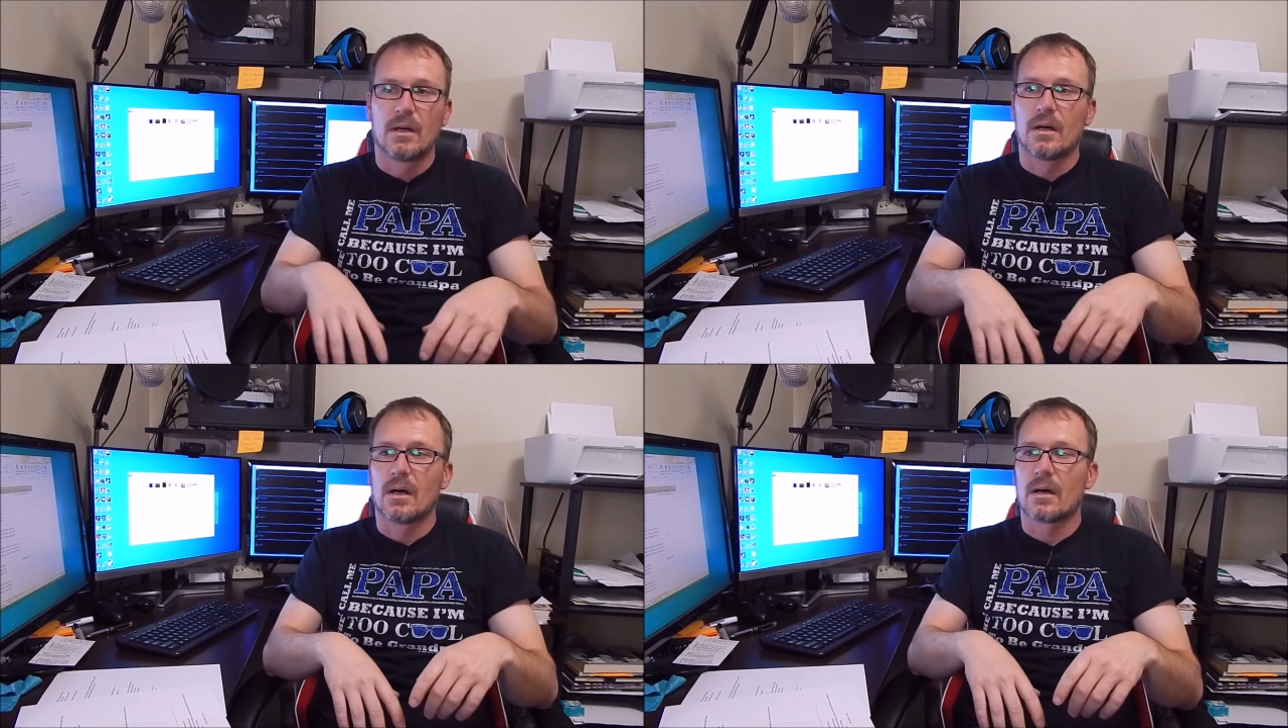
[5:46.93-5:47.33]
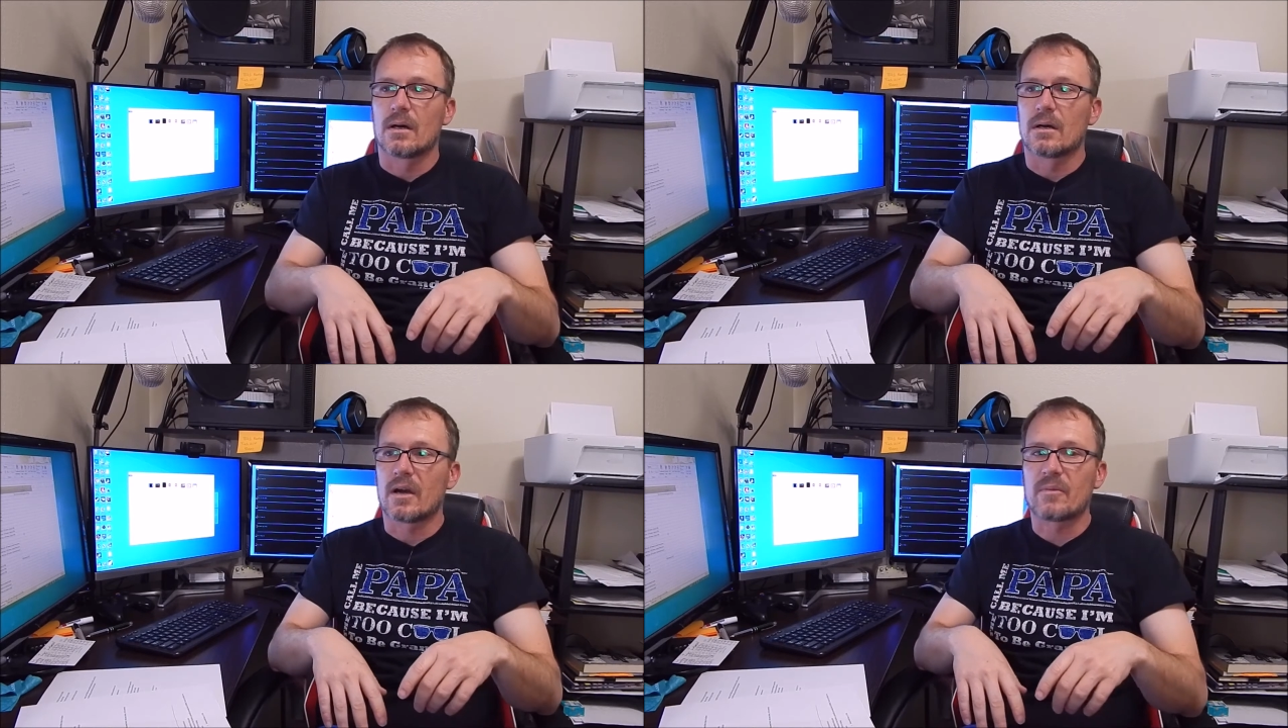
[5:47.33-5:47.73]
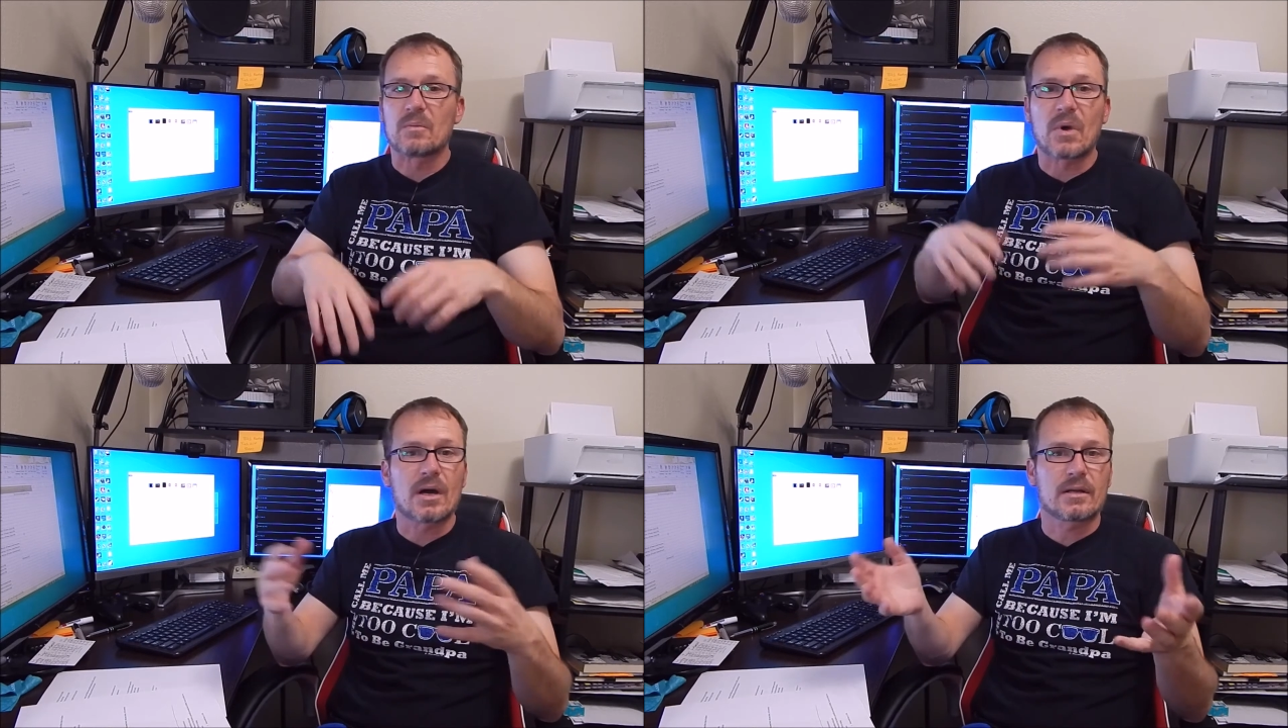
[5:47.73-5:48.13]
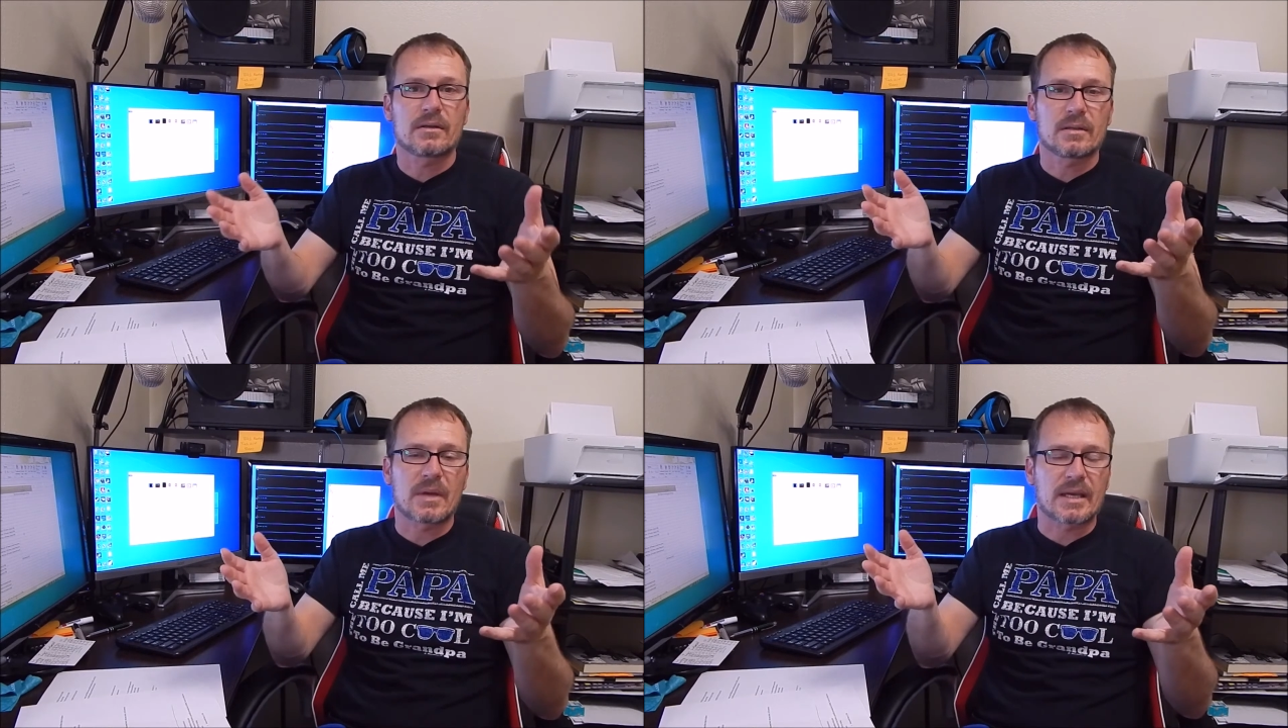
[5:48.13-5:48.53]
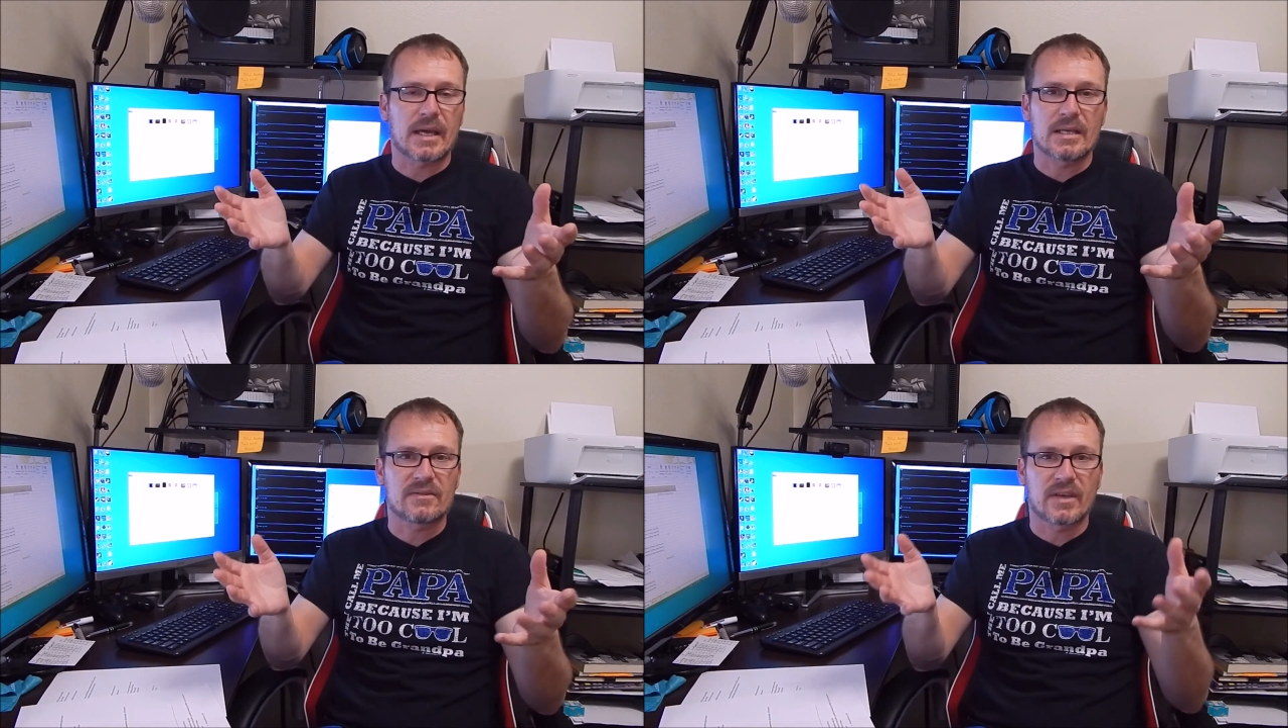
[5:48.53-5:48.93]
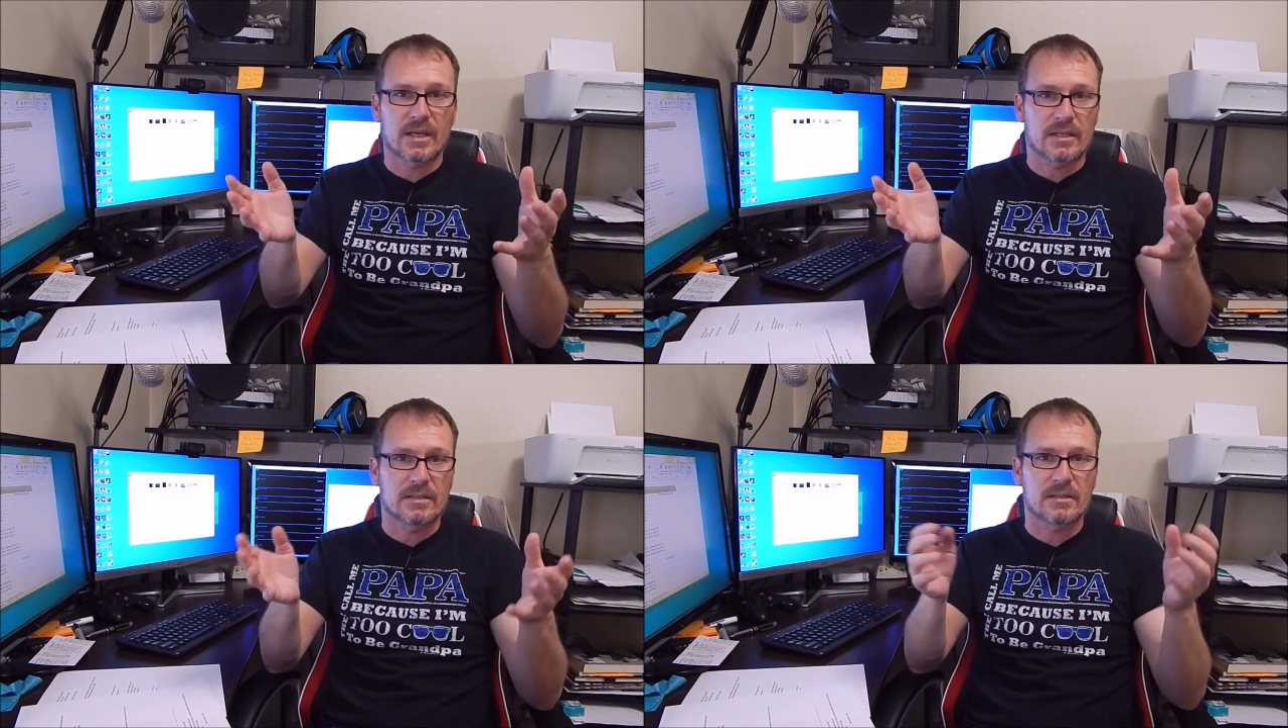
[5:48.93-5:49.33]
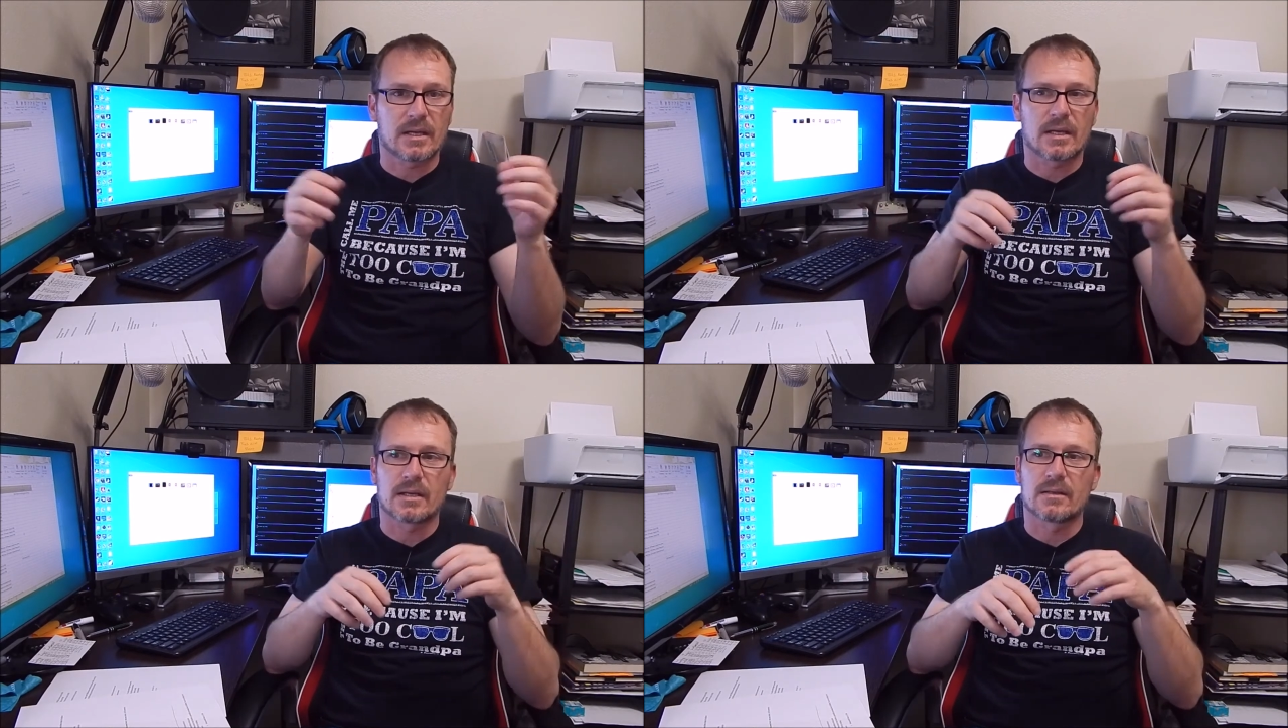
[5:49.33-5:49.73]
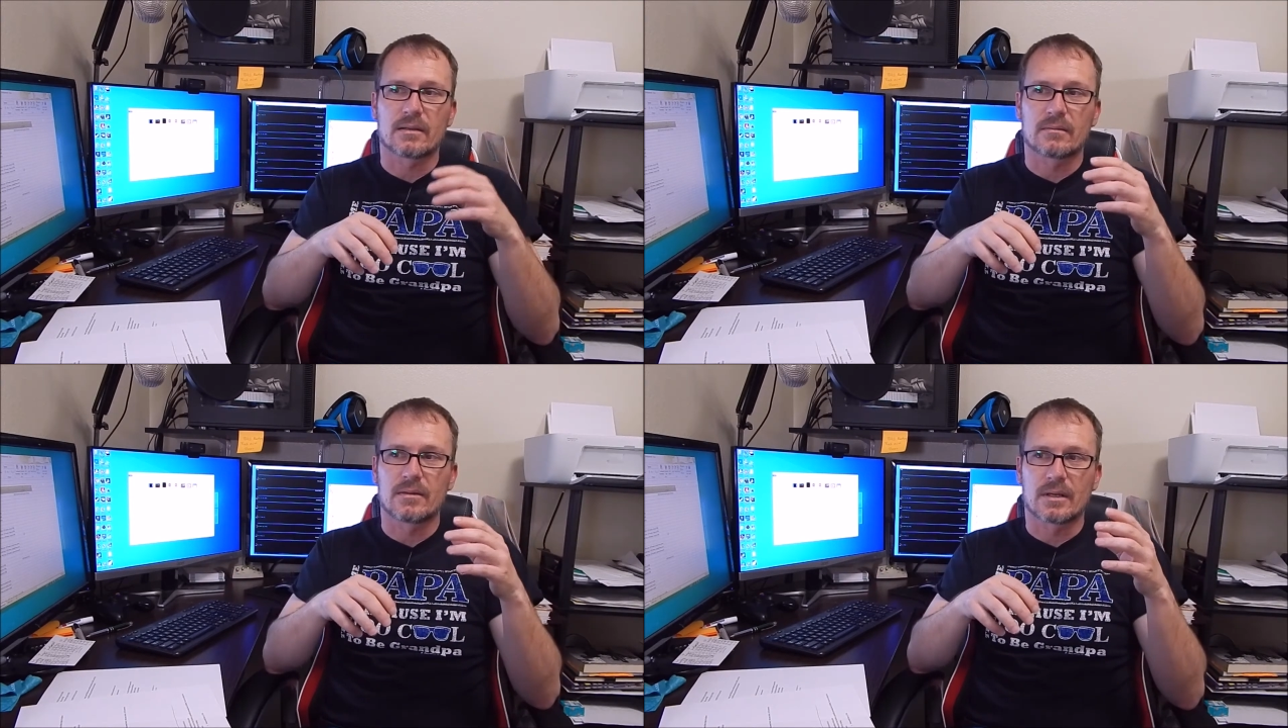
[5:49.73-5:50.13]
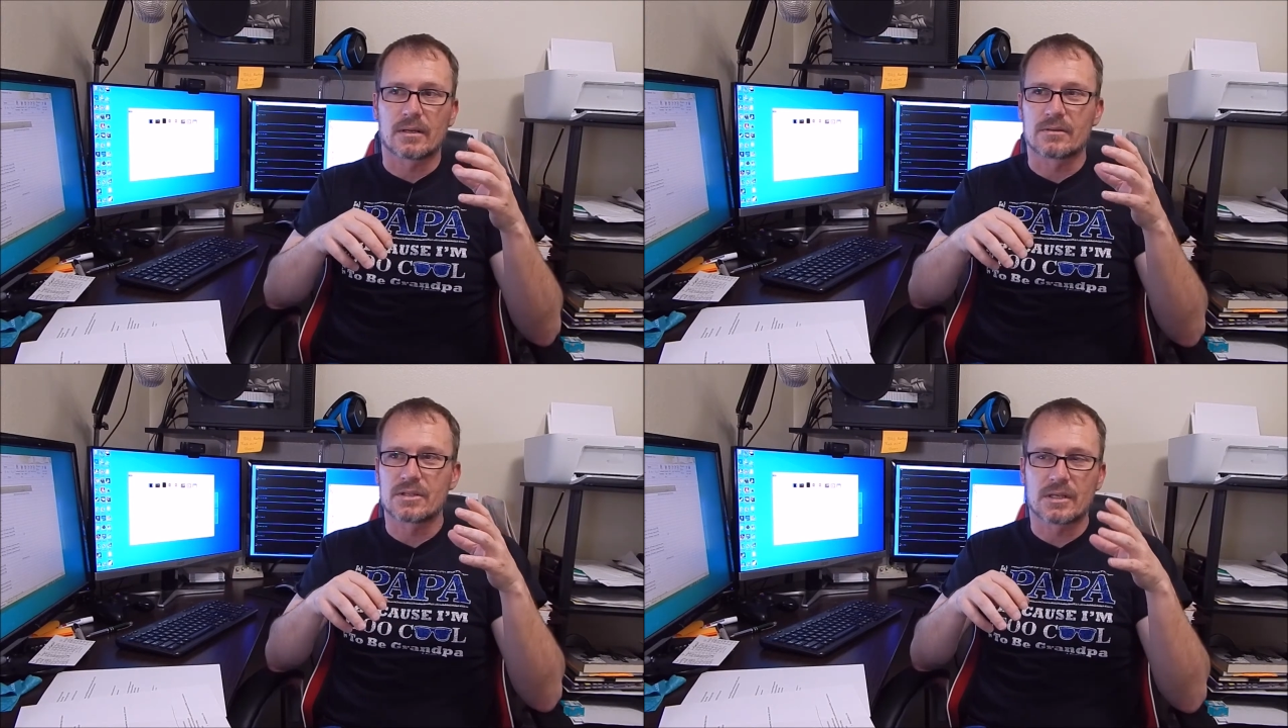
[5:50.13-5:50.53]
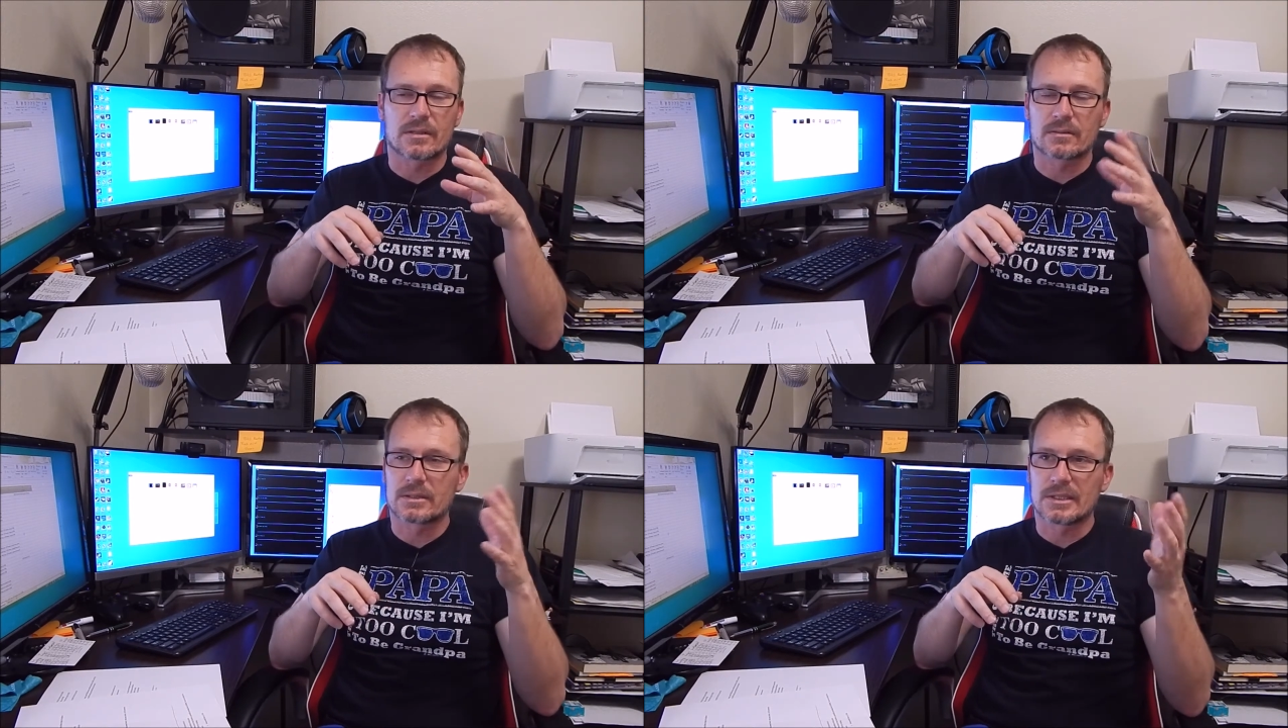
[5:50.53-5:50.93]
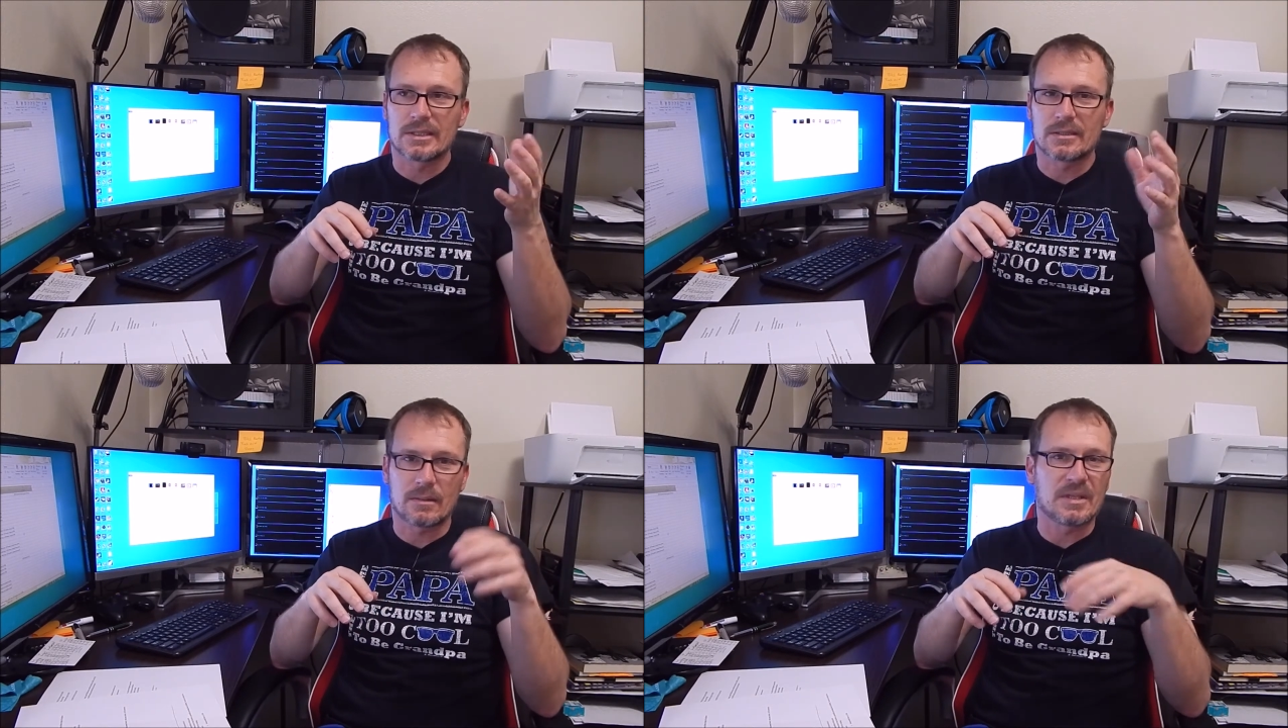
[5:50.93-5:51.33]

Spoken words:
I've been monitoring my case fans, and they're generally,